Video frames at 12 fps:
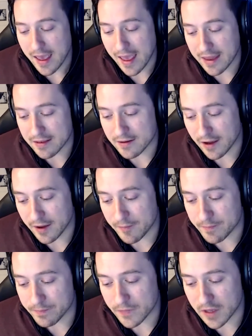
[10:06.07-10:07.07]
And,
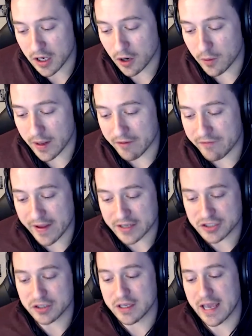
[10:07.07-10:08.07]

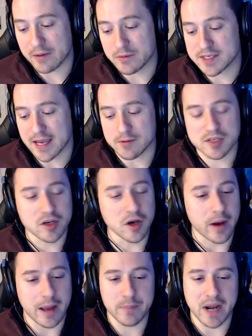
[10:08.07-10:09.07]
eventually I was
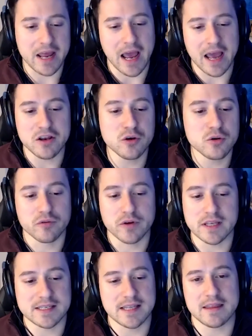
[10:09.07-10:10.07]
going, but I knew the
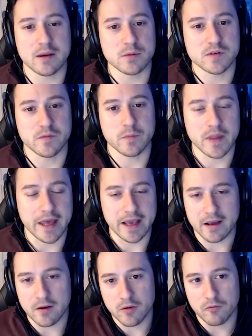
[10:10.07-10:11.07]
real estate thing was
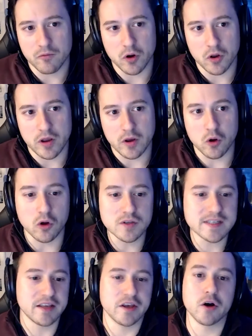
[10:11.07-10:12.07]
like
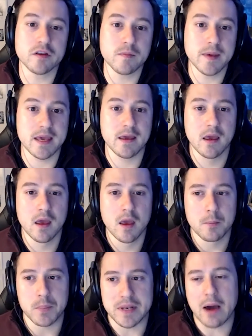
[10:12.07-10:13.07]
wholesaling hooked me,
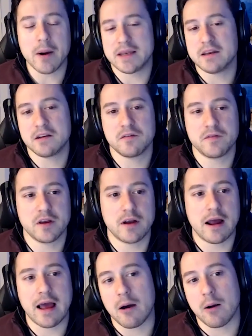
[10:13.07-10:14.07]
but now I needed to figure
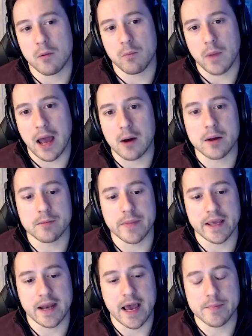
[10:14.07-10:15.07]
out how I'd
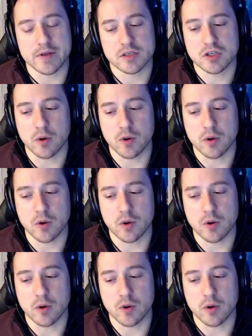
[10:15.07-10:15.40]
make it happen.